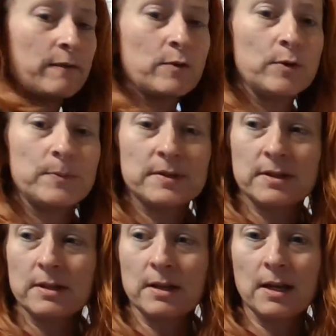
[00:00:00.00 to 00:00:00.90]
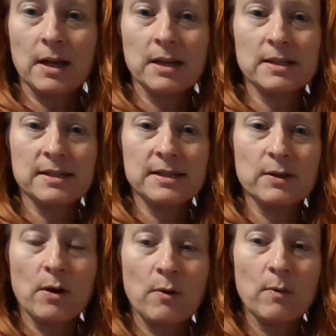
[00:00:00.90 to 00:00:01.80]
groups and
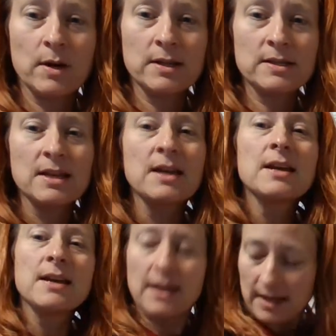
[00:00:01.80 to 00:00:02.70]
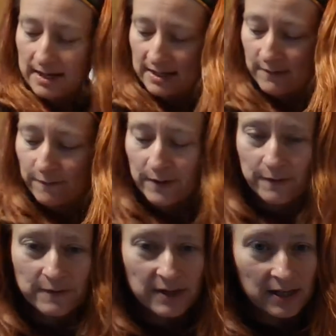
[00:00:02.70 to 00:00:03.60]
0 ones, it's
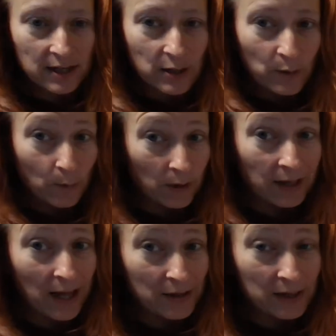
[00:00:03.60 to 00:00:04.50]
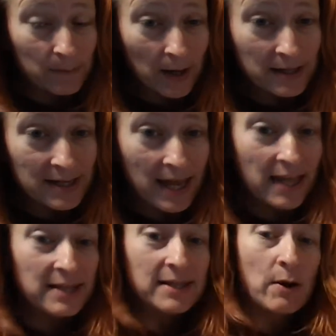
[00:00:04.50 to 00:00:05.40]
50. We're counting by
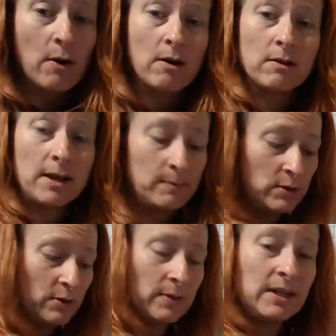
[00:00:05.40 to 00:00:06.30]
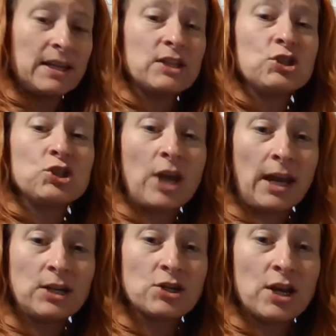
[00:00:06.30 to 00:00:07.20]
tens, and all I'm doing is
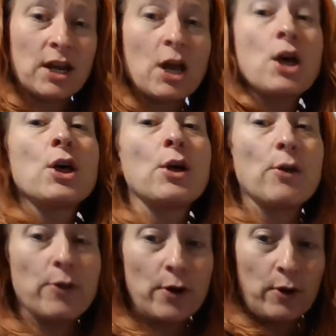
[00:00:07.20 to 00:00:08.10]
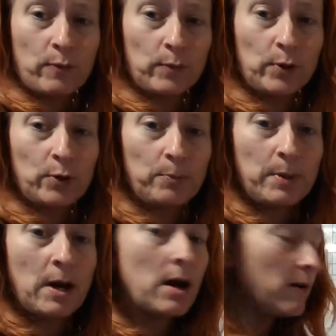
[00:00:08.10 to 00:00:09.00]
changing the group
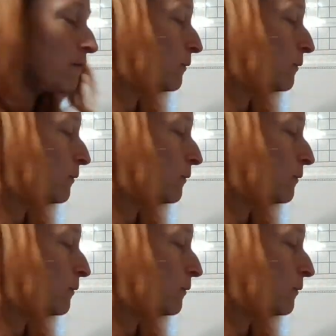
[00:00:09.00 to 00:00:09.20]
of